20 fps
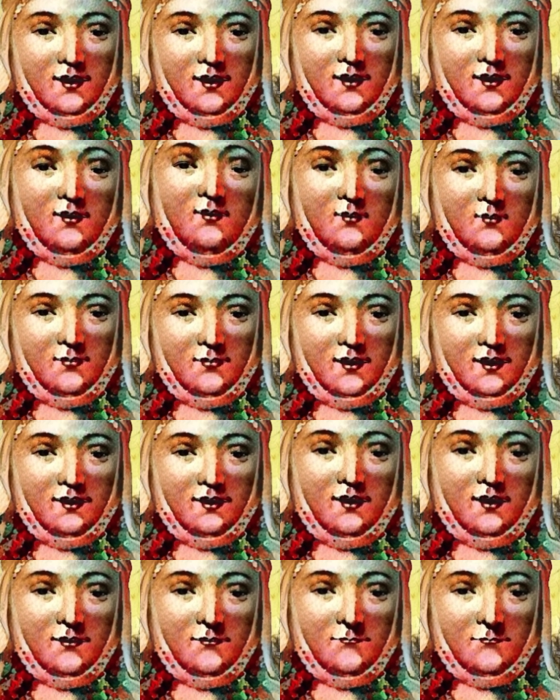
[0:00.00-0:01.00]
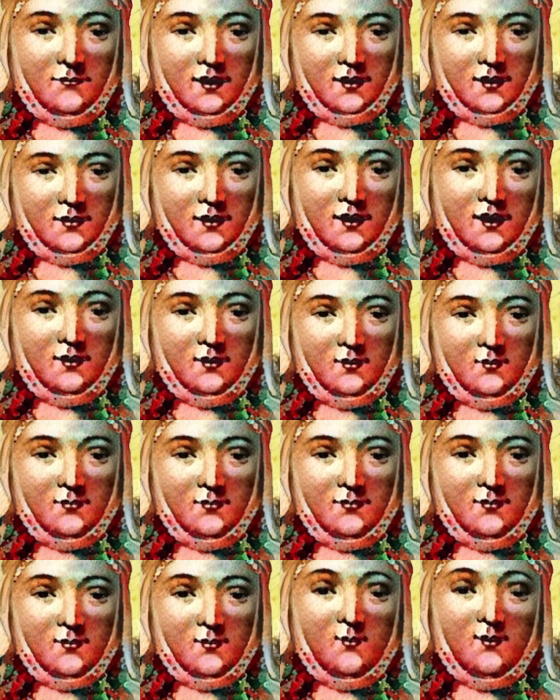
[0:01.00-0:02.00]
After setting me free,
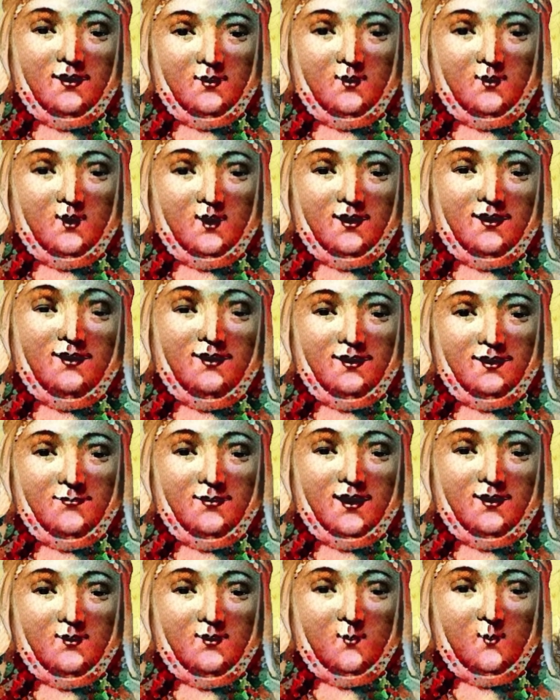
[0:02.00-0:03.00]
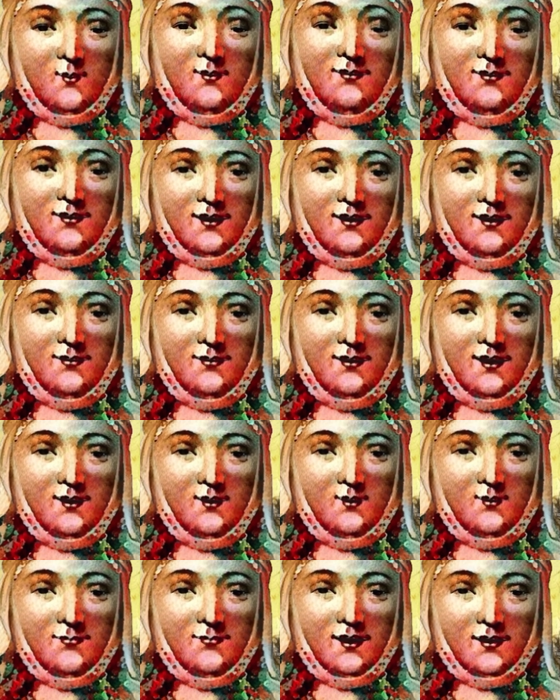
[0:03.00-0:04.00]
Richard asked me to rule
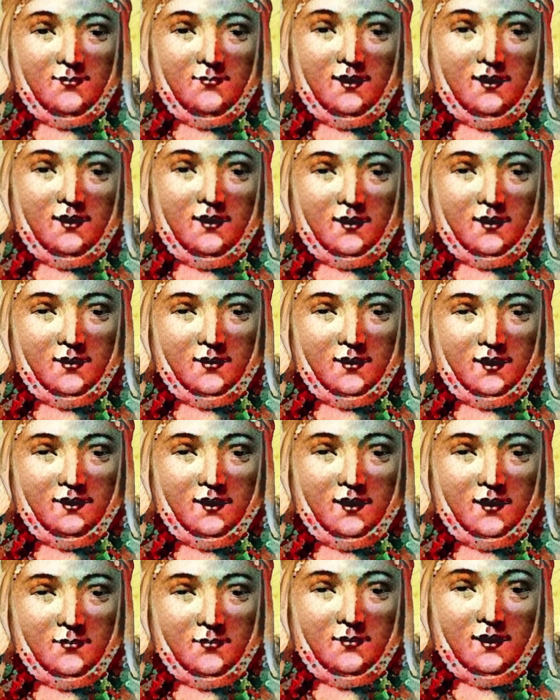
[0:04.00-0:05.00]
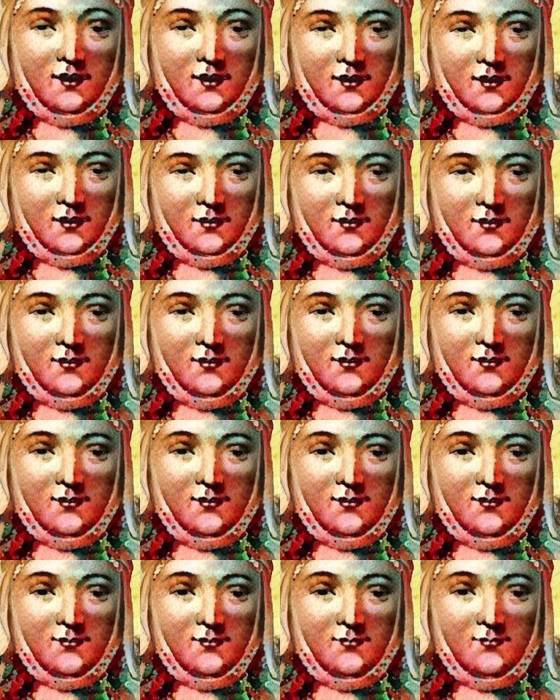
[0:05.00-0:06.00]
England in his name for some time.
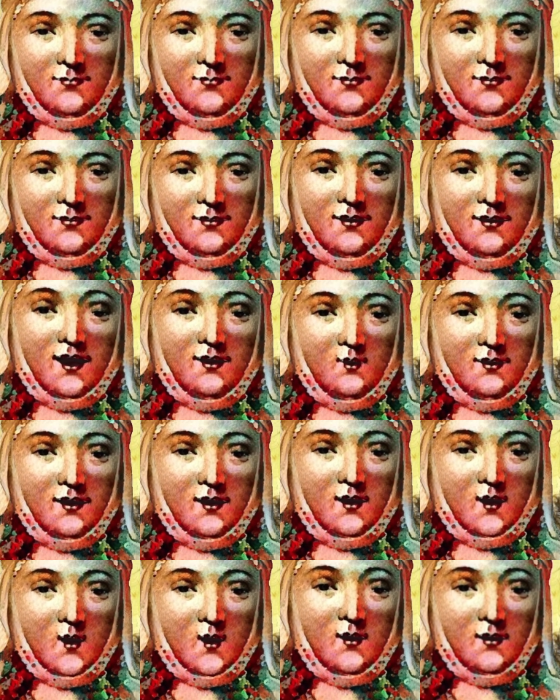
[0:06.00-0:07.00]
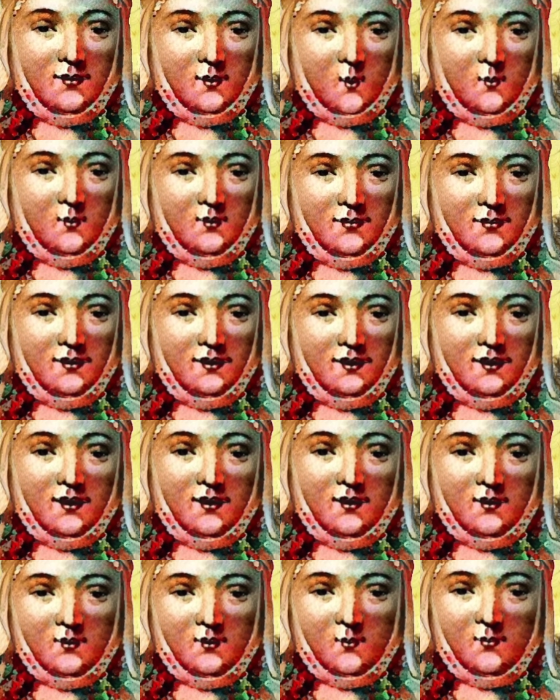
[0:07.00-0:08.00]
As a result of a
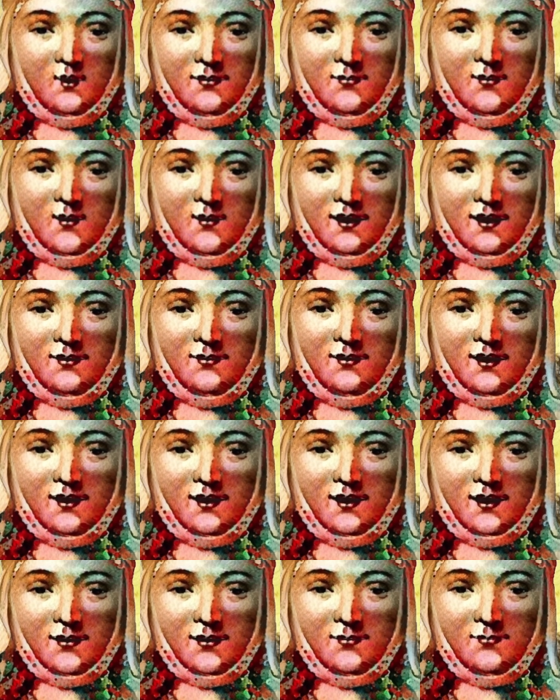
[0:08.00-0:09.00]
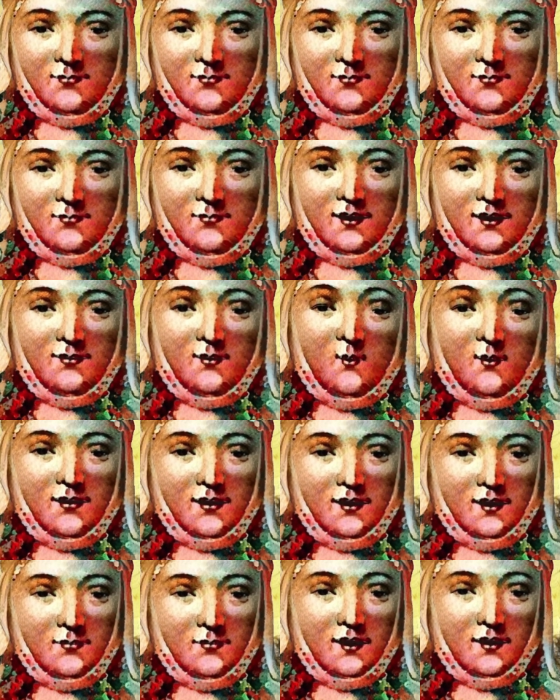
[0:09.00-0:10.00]
crusade to the Holy Land, he
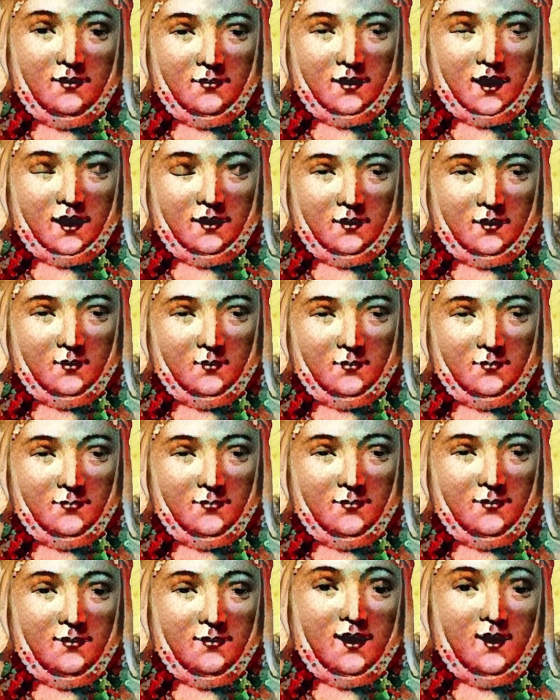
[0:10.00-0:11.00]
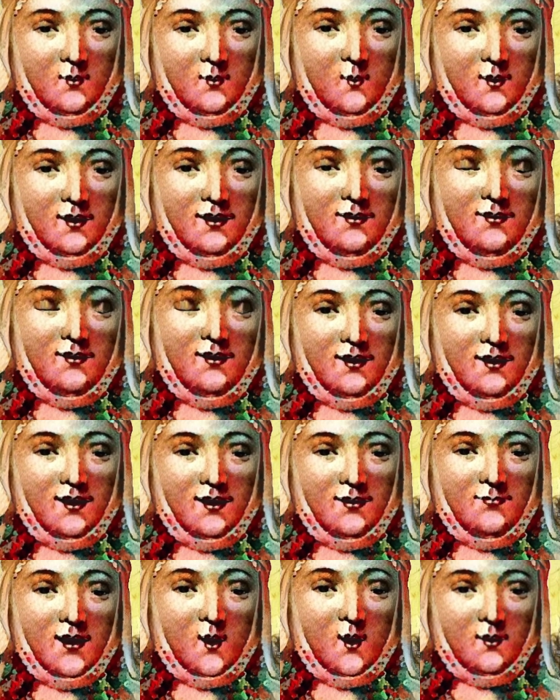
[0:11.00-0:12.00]
earned his nickname, Richard the
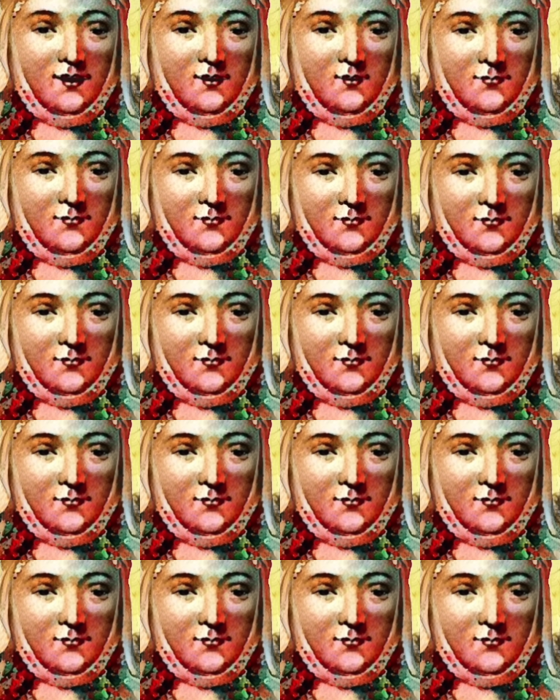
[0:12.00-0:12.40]
Lion-Hearted.